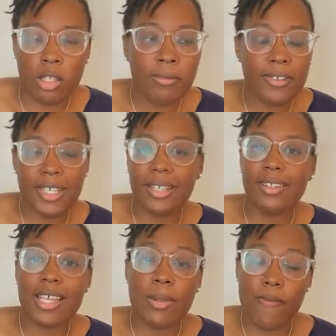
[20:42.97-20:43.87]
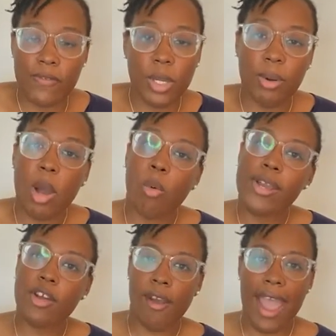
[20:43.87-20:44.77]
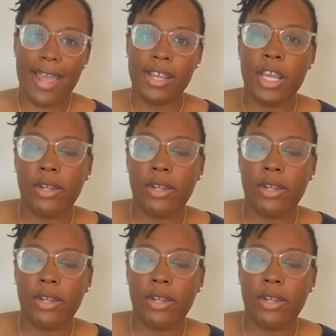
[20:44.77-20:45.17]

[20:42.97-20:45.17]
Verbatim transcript: You have to take the time to figure out where you're at.